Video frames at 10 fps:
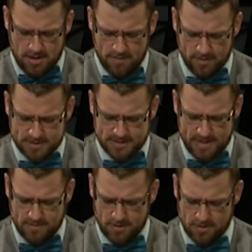of our
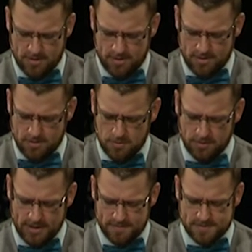Savior who
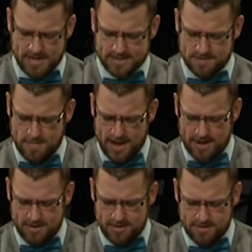lived as a
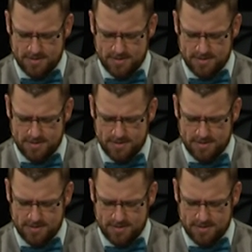man